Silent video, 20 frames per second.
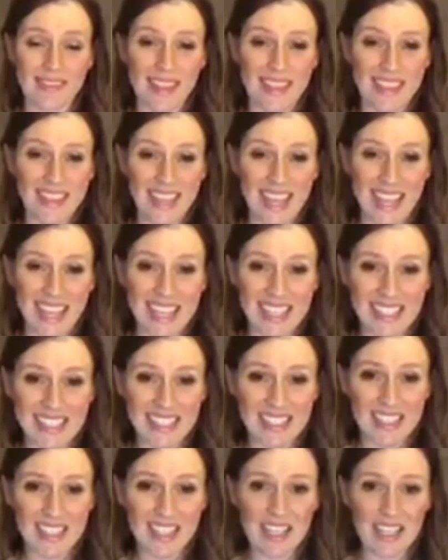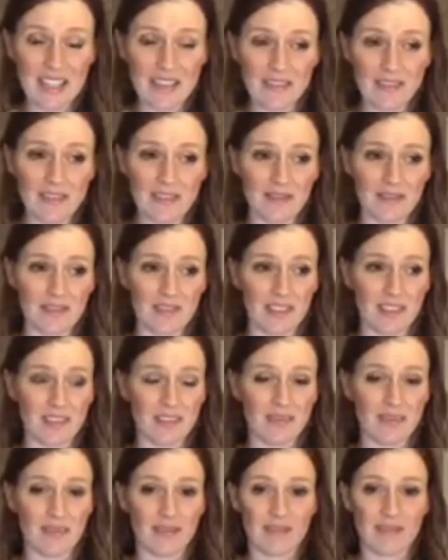things in life,
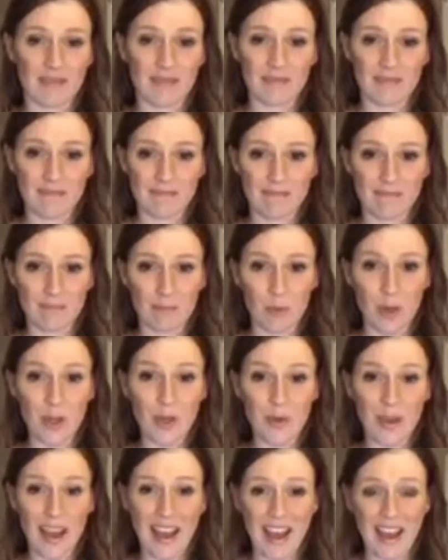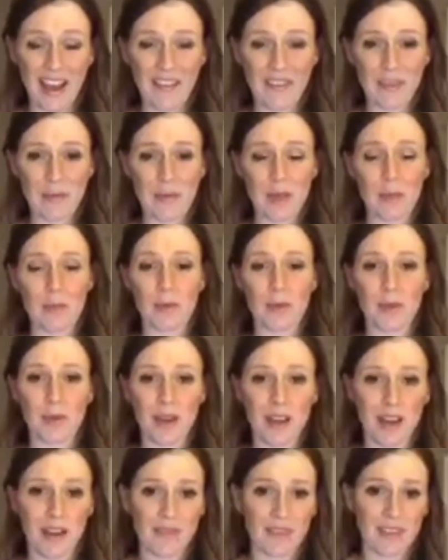what you have, the people you
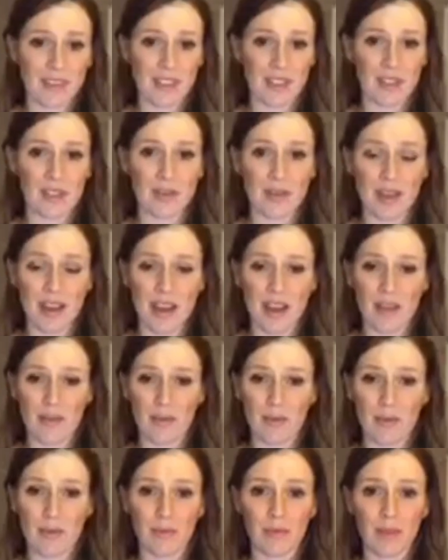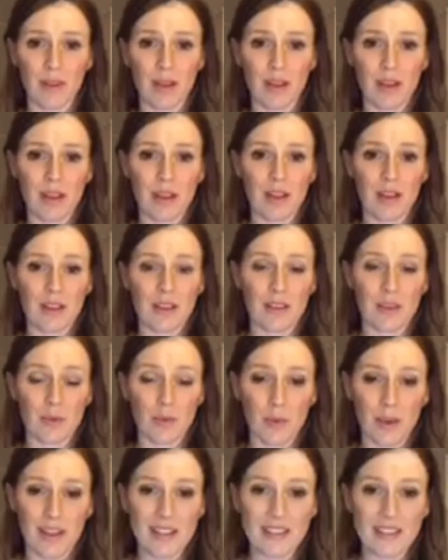have, the things you have, the
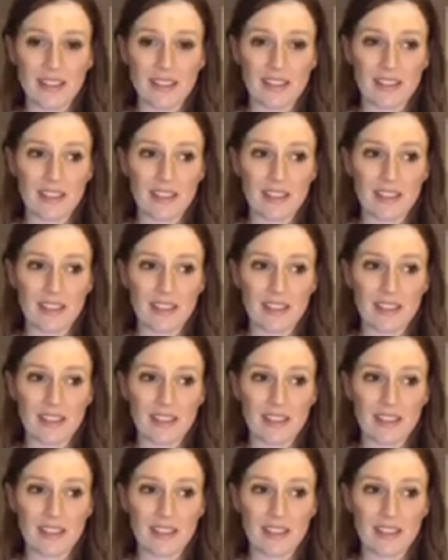what's,